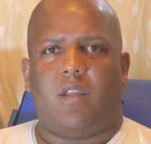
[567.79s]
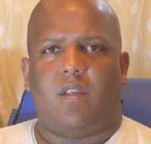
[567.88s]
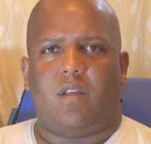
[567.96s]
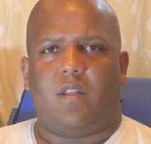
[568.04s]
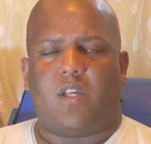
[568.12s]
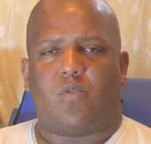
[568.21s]

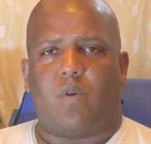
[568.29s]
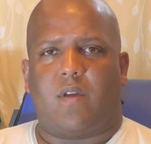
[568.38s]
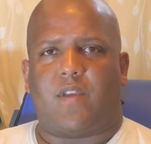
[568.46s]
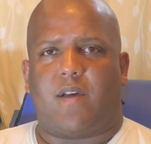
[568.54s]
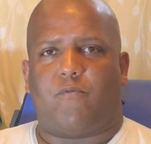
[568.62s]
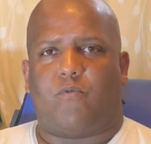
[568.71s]
that's where you have
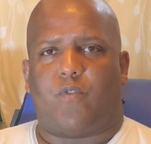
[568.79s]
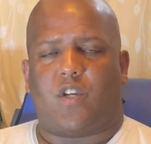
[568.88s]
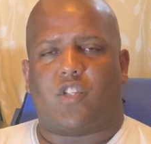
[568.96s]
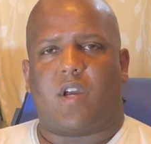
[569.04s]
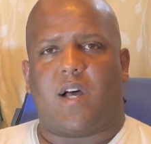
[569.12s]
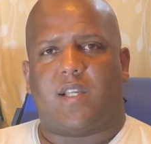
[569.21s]
to have
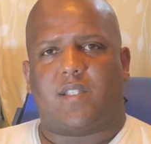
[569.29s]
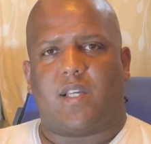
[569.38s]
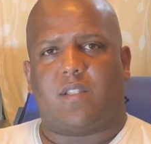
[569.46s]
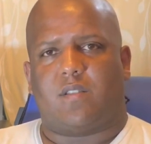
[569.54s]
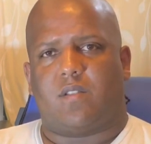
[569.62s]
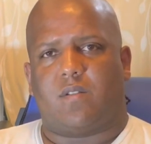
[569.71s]
fresh
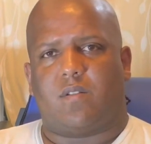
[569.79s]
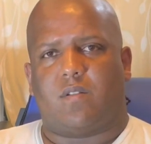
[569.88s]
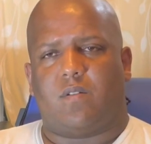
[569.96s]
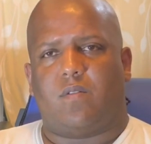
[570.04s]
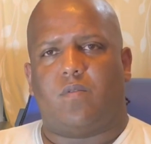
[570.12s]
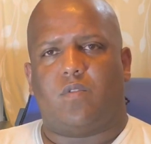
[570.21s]
content to
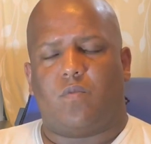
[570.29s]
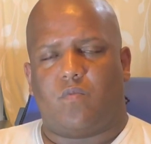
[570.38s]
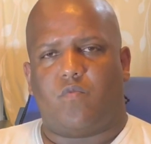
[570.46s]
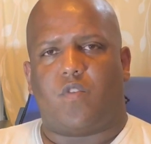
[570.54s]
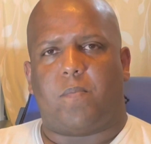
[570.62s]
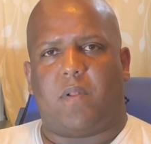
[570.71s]

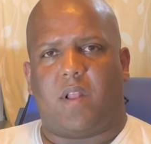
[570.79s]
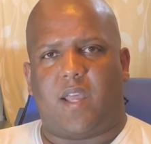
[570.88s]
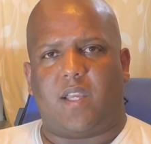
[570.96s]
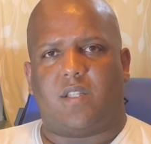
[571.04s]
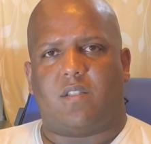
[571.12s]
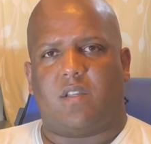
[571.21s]

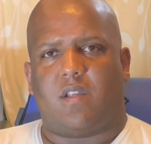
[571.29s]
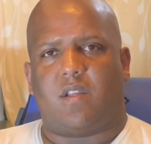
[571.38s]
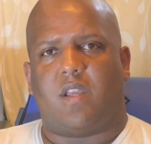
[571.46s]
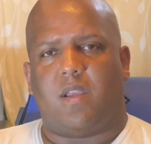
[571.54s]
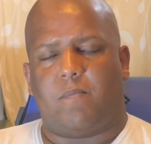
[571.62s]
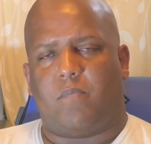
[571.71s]
replace and
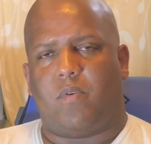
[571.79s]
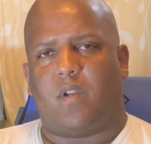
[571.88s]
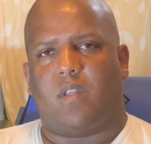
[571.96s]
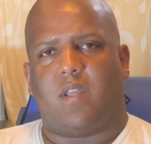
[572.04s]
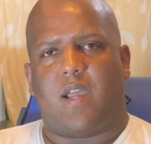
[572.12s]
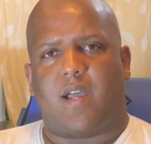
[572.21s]
keep
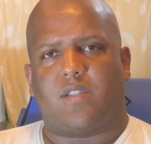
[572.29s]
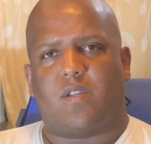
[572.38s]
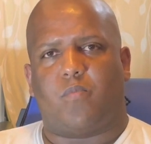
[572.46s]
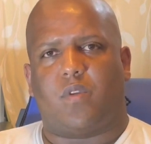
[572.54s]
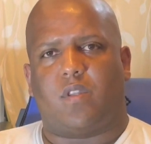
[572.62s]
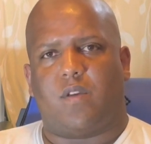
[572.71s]
putting the ads
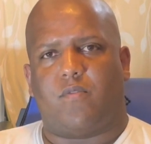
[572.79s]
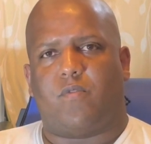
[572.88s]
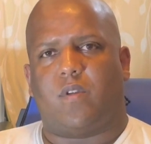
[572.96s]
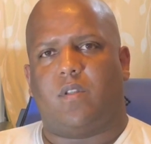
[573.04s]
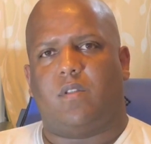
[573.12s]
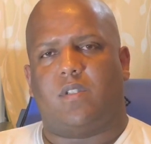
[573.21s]
up with
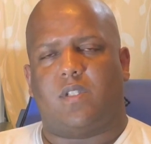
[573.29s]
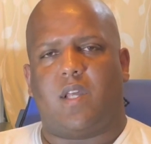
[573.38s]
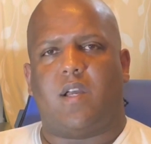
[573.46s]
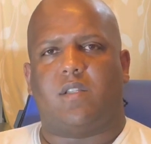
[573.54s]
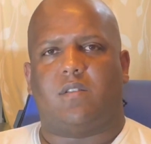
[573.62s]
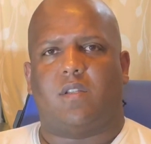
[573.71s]
different
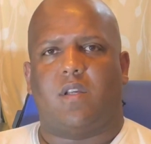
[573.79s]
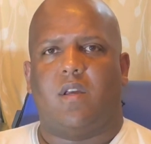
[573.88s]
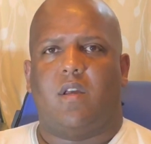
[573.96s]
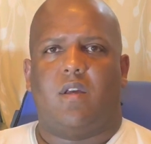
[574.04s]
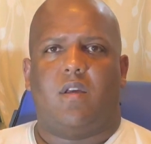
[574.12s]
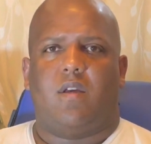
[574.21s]
designs.
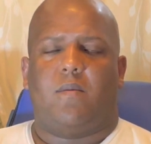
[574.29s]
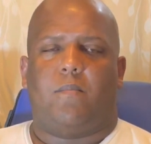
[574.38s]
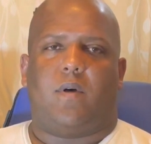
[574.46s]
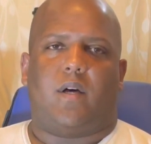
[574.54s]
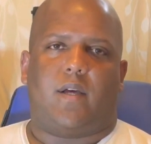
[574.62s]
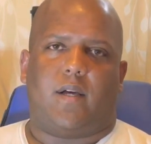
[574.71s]

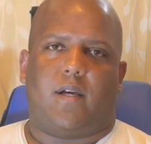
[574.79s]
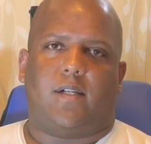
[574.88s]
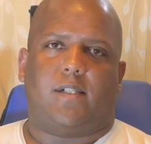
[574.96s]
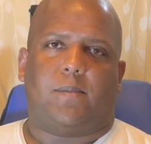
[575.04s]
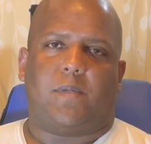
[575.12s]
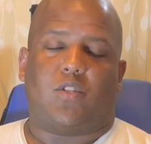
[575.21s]
But
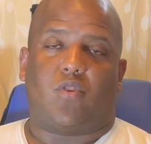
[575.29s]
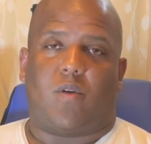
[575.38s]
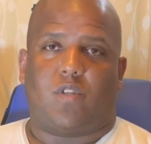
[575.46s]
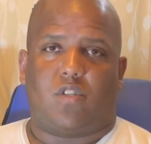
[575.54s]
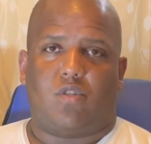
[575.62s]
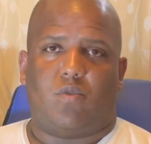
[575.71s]
I tried
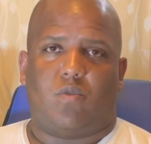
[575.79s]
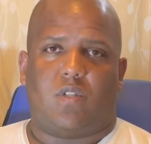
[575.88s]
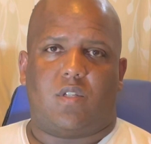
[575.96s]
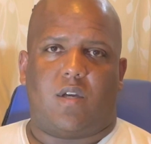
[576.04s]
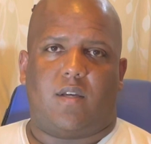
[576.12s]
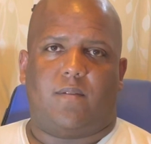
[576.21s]
with this new
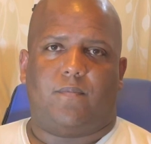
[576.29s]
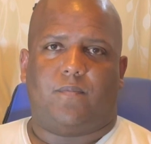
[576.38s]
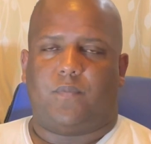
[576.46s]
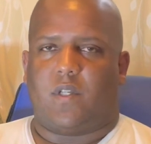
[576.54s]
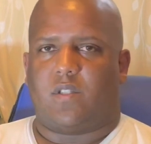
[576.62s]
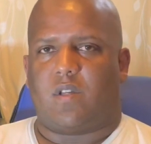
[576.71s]
design.
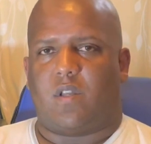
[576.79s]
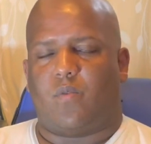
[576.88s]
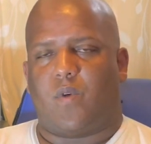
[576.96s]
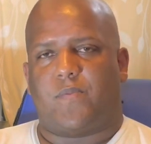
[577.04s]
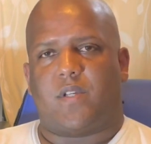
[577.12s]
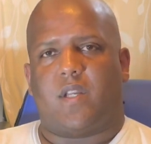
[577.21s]
It's on the
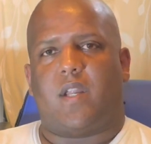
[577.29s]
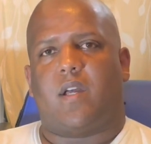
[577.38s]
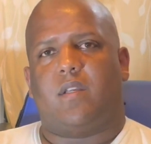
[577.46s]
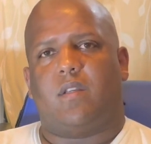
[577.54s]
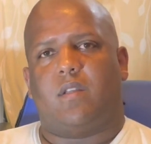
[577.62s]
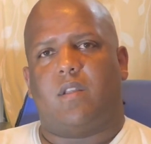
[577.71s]
website
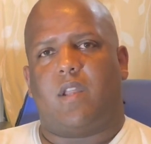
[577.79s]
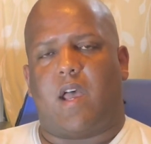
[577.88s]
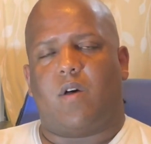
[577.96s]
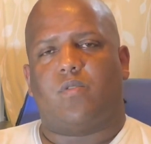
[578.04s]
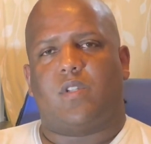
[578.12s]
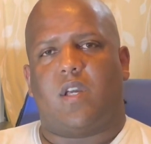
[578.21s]

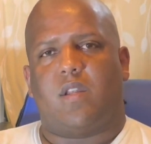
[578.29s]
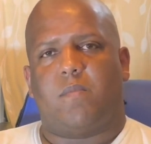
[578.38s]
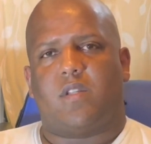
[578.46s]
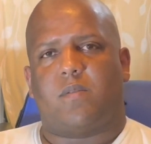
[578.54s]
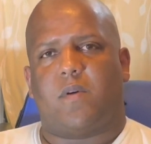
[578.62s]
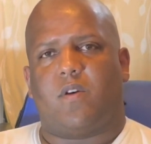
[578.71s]
now,
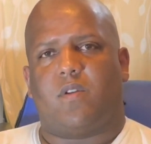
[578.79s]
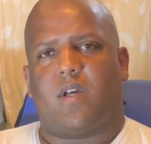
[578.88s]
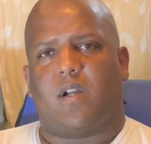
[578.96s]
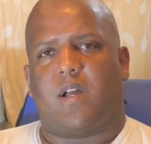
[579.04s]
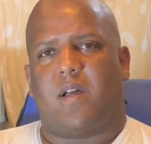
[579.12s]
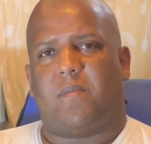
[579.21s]

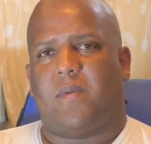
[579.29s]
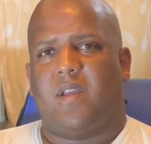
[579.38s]
tinymenaceapparel.com,